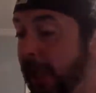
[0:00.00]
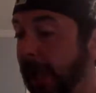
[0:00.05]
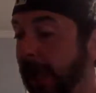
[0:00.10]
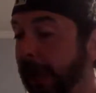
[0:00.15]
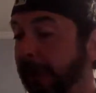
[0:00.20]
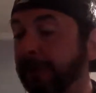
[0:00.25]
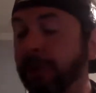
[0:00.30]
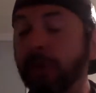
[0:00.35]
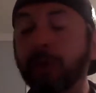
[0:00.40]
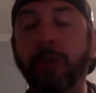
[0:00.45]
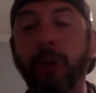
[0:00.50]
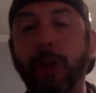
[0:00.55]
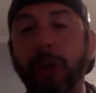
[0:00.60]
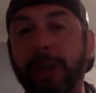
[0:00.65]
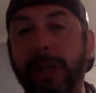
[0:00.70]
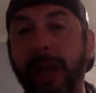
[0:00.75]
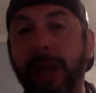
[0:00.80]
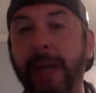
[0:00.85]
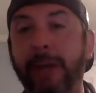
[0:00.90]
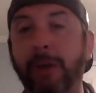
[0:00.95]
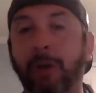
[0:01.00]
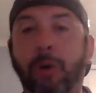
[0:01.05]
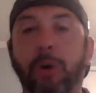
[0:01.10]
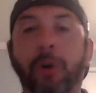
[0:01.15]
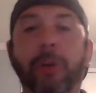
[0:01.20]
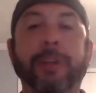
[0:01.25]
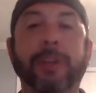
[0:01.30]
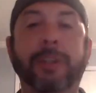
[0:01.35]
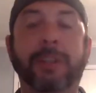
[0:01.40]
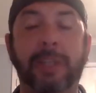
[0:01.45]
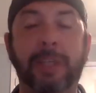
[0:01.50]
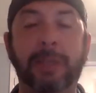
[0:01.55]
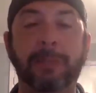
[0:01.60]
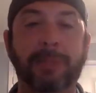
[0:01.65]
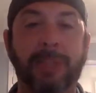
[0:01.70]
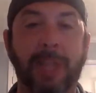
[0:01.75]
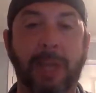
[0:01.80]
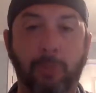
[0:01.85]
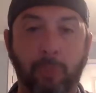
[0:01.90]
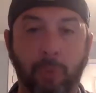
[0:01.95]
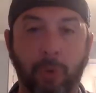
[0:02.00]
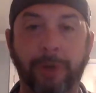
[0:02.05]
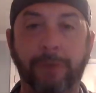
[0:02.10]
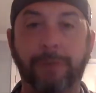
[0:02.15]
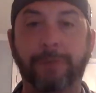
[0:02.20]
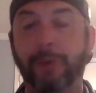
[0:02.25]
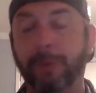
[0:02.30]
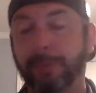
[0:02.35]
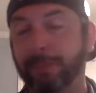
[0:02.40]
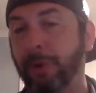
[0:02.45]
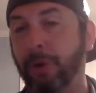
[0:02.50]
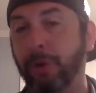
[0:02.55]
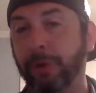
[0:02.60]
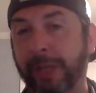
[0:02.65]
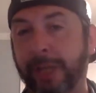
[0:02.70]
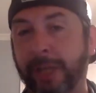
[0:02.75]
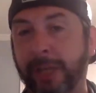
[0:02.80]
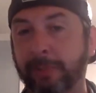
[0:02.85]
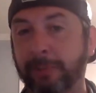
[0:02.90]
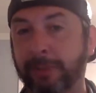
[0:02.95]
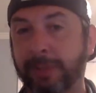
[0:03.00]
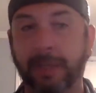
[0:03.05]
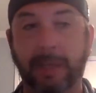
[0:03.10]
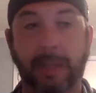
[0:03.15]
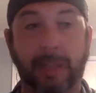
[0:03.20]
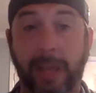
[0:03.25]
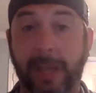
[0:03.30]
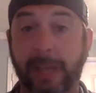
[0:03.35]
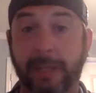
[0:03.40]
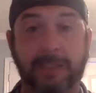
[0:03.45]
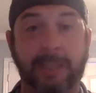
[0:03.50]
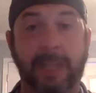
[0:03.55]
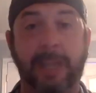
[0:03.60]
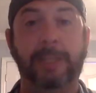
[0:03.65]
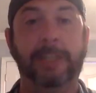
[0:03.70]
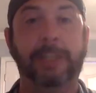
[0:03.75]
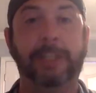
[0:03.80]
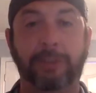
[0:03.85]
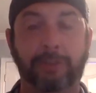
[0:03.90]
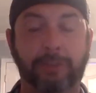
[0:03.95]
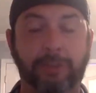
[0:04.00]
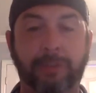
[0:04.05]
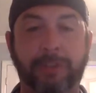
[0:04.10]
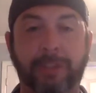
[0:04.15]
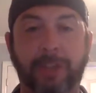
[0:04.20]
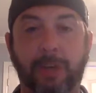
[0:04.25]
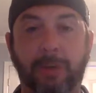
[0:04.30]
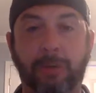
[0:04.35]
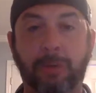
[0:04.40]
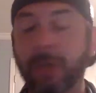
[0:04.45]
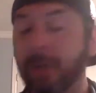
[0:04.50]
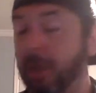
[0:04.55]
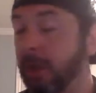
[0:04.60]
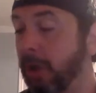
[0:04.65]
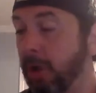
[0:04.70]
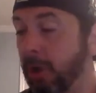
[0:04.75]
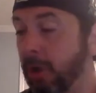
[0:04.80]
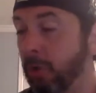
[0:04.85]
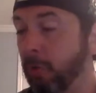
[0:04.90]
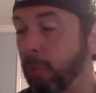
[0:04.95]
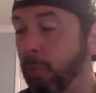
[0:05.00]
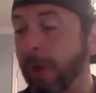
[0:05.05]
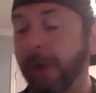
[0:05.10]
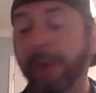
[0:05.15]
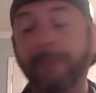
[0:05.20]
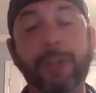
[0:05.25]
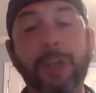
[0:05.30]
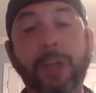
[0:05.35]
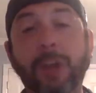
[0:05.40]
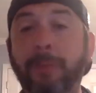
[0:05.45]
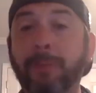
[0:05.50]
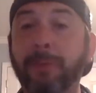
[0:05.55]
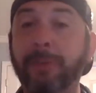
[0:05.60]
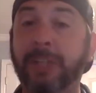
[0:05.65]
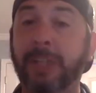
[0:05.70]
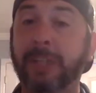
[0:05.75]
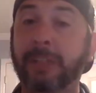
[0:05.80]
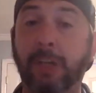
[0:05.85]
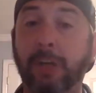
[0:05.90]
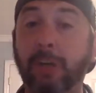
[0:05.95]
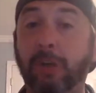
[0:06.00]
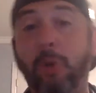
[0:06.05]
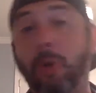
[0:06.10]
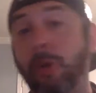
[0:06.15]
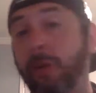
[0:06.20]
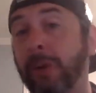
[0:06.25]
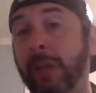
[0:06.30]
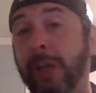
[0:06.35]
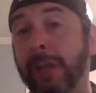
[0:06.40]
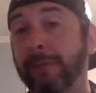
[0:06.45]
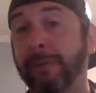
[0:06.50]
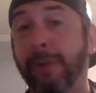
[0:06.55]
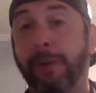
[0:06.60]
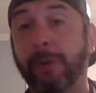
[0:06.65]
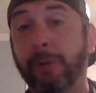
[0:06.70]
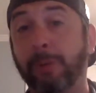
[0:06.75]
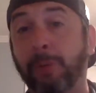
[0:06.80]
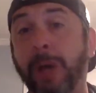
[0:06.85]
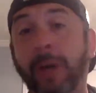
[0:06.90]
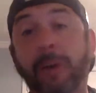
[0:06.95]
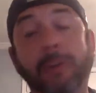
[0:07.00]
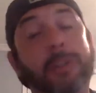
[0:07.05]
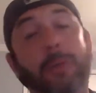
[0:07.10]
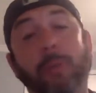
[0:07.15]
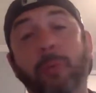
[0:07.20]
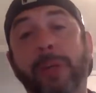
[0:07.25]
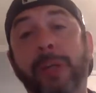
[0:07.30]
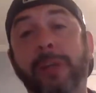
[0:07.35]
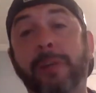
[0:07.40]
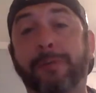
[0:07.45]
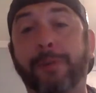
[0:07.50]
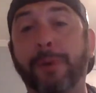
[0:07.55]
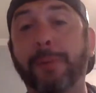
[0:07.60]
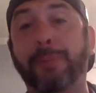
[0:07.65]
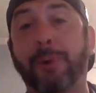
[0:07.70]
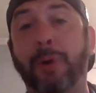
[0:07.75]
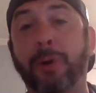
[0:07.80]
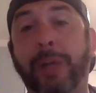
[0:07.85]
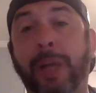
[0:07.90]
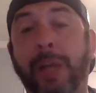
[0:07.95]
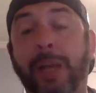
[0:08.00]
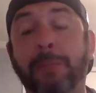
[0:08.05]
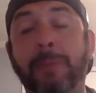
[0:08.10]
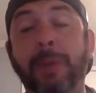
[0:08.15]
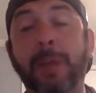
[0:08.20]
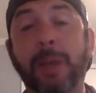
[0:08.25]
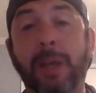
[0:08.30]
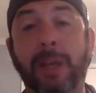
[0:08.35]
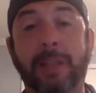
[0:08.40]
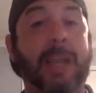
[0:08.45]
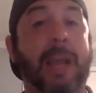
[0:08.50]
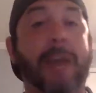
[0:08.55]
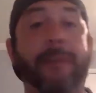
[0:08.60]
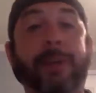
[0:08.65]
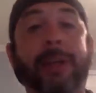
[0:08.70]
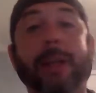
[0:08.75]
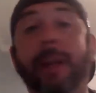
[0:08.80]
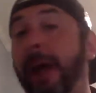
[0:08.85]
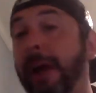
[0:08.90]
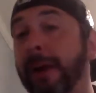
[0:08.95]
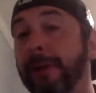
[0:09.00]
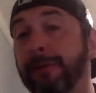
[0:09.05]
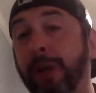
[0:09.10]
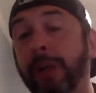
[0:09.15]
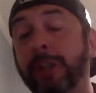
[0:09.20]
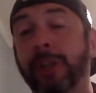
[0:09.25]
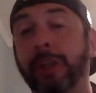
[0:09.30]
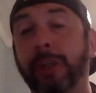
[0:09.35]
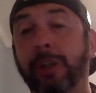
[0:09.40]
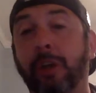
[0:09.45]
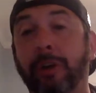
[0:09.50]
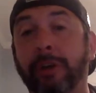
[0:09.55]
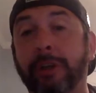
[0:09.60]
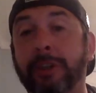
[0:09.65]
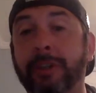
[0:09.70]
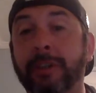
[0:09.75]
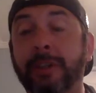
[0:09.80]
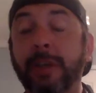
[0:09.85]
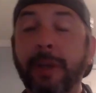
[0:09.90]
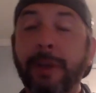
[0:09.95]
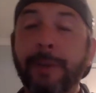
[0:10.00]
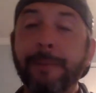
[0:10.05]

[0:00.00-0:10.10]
If you look at all the teams that won football games in the last 10 years or so, one of the numbers that's going to correlate very well to winning a football game is having a lot of rushing yards.